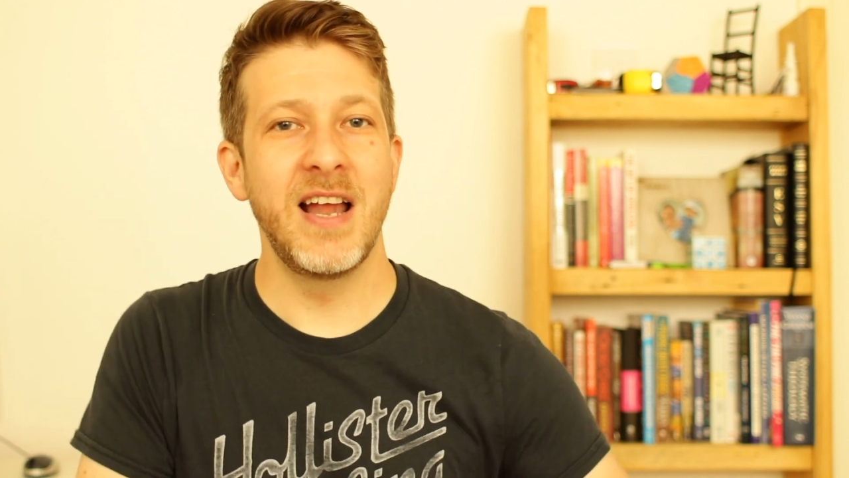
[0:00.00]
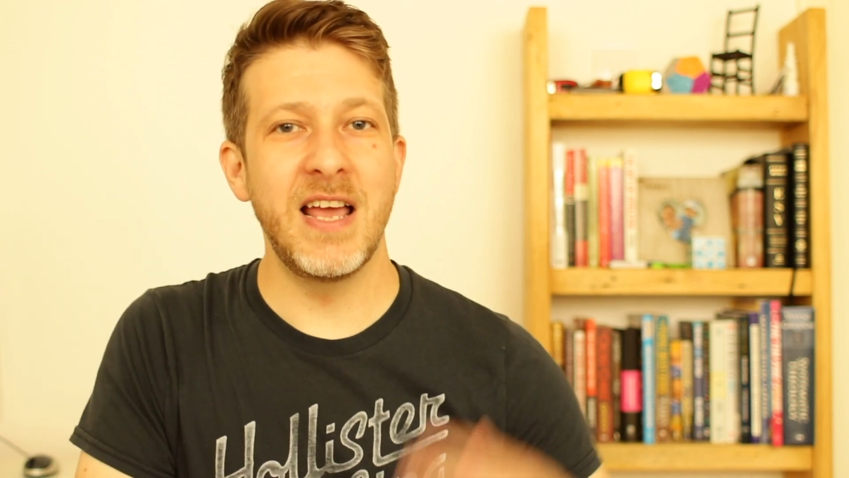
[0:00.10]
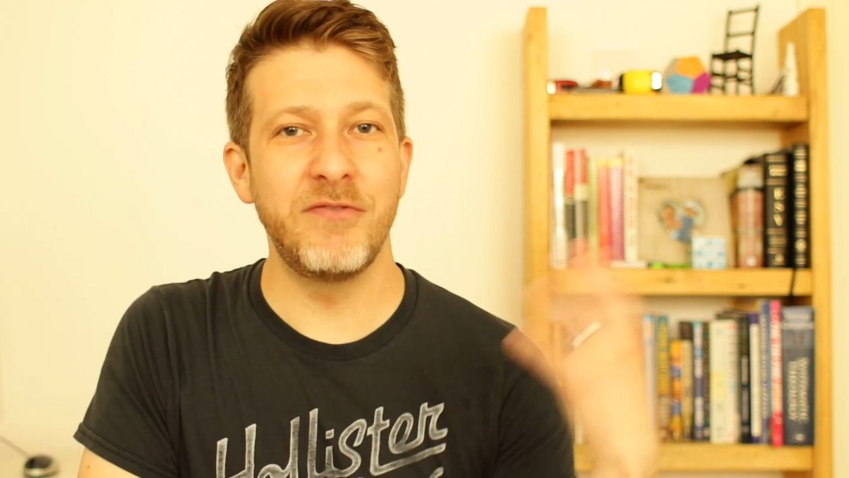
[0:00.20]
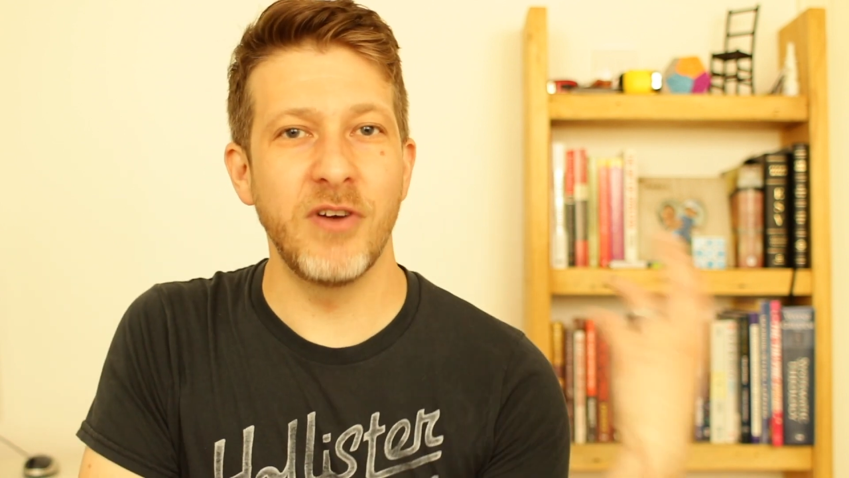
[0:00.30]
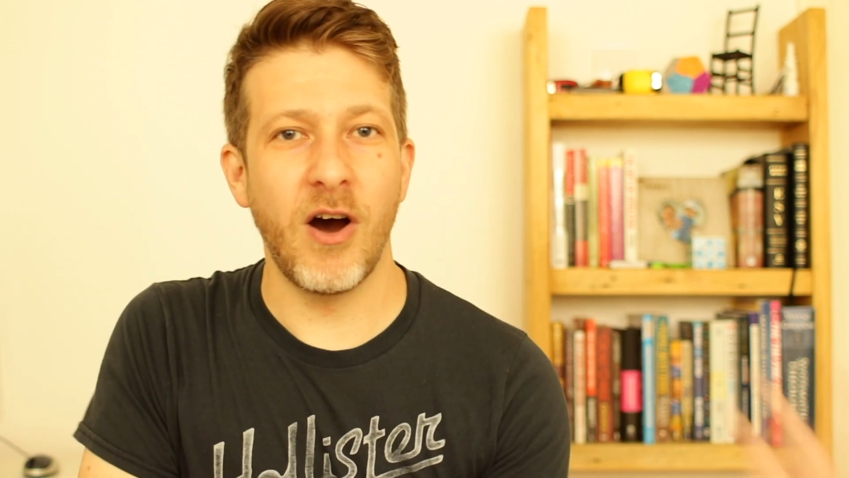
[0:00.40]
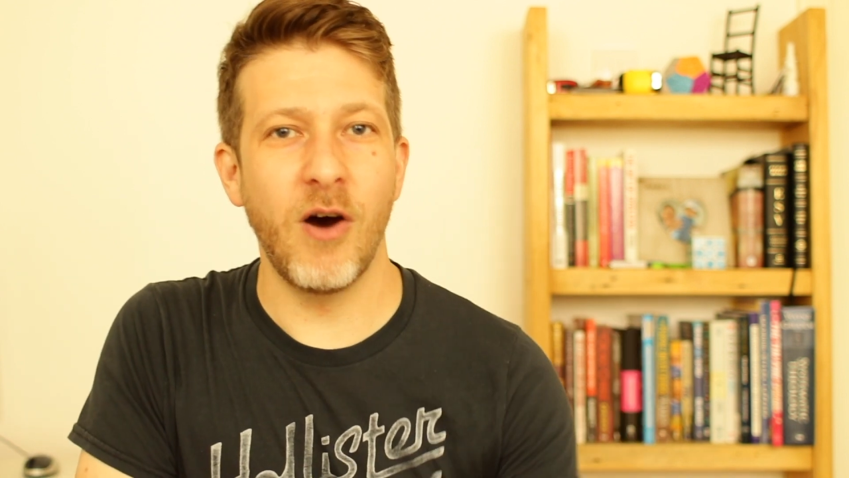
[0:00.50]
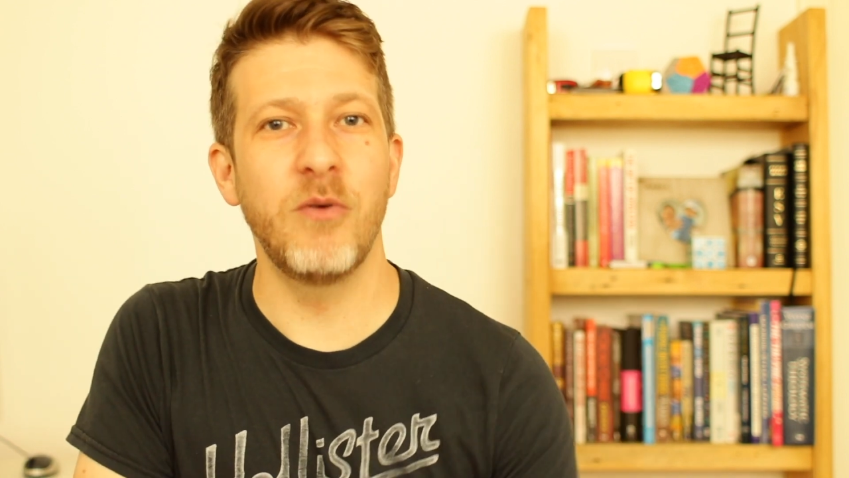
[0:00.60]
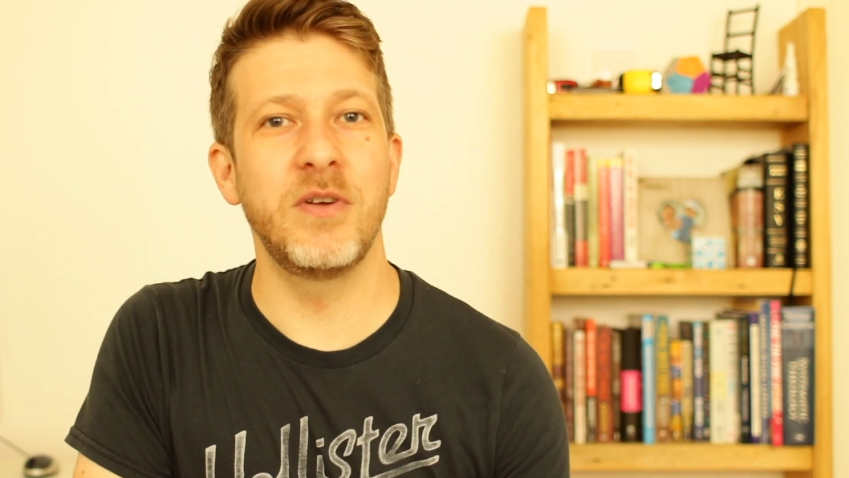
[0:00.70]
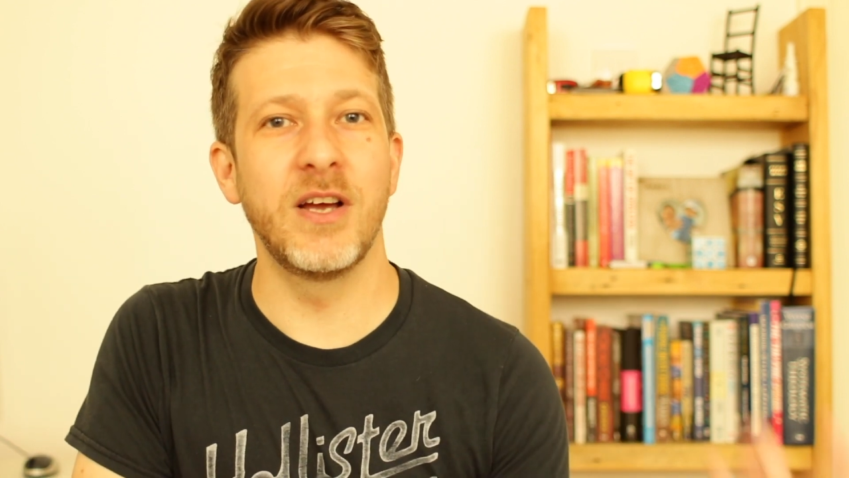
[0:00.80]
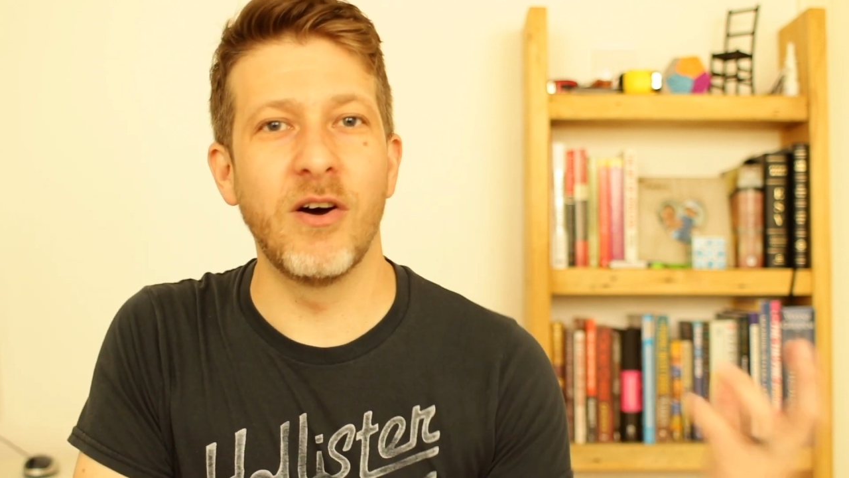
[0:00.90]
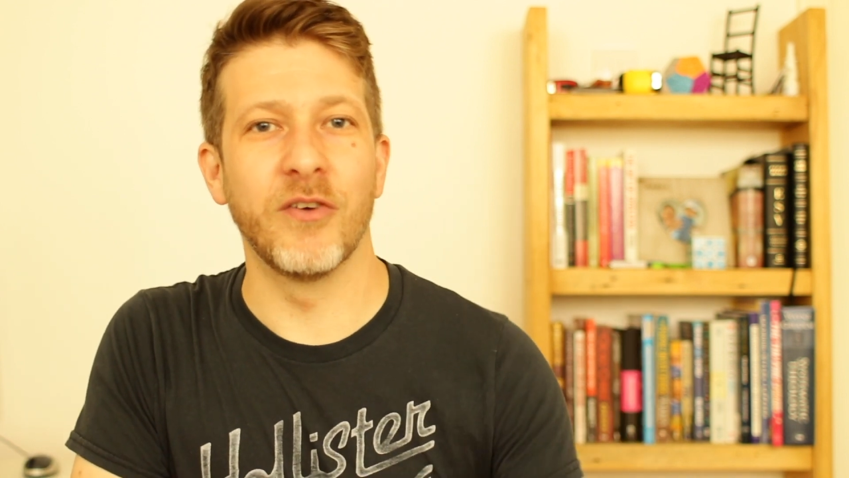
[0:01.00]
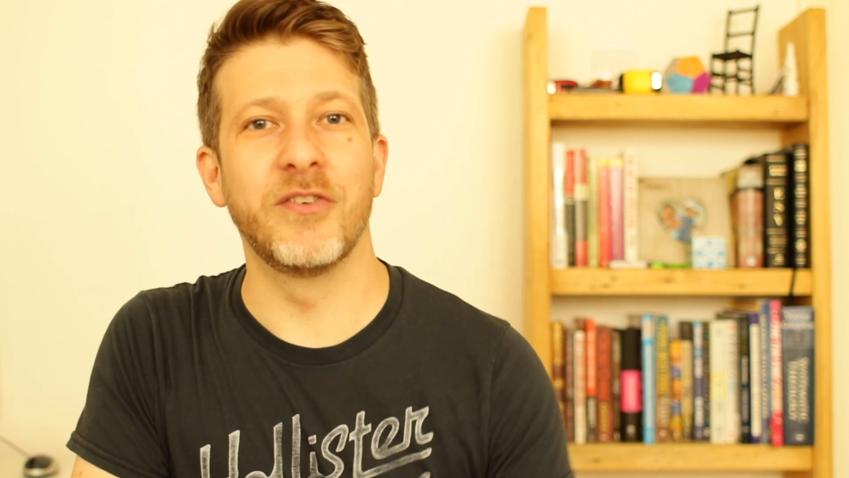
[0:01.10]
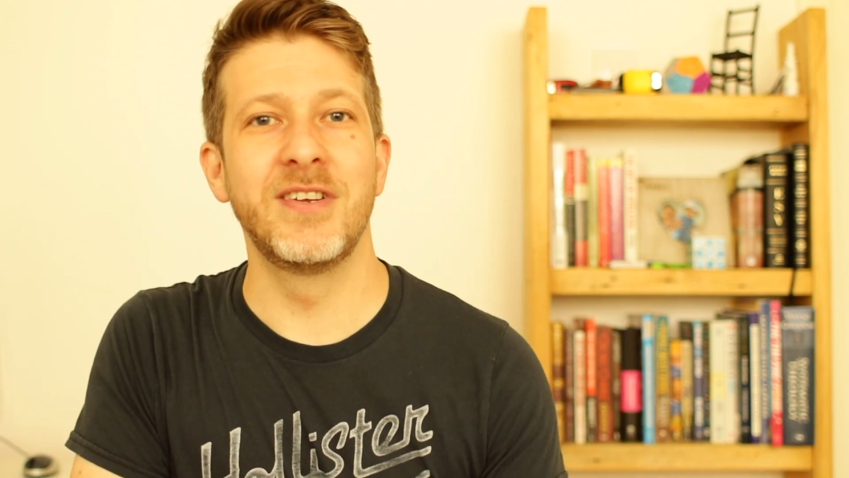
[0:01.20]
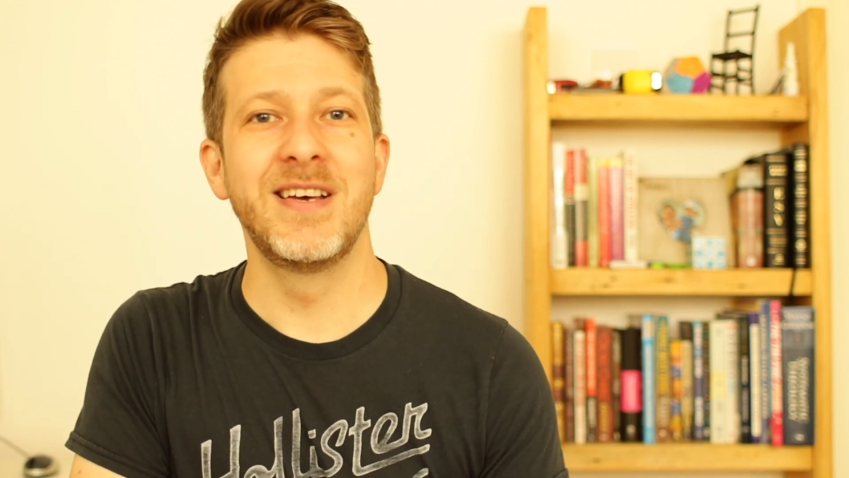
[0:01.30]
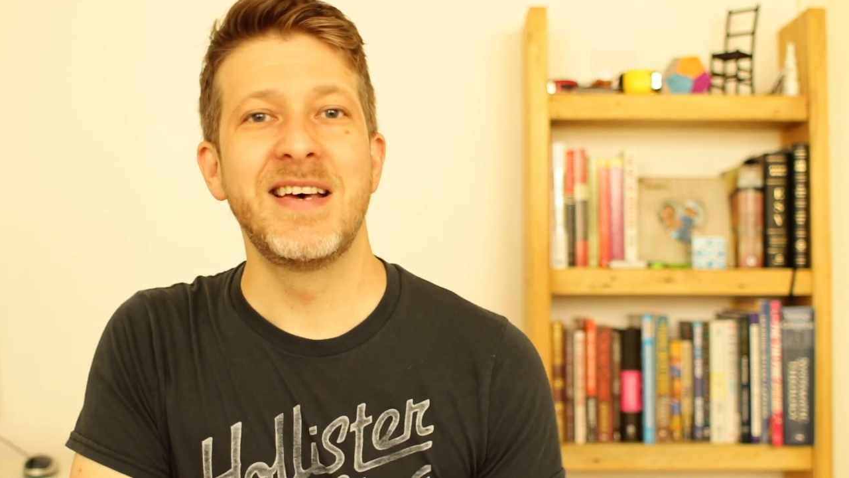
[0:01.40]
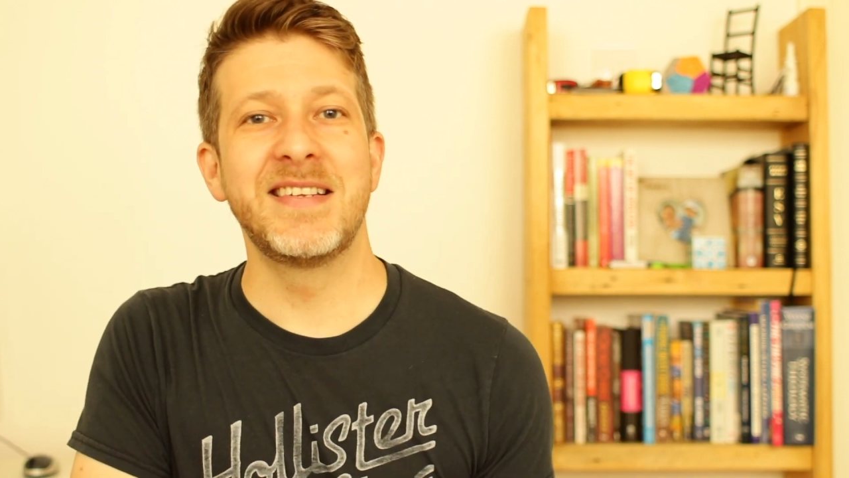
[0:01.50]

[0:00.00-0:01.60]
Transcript: if you're holding on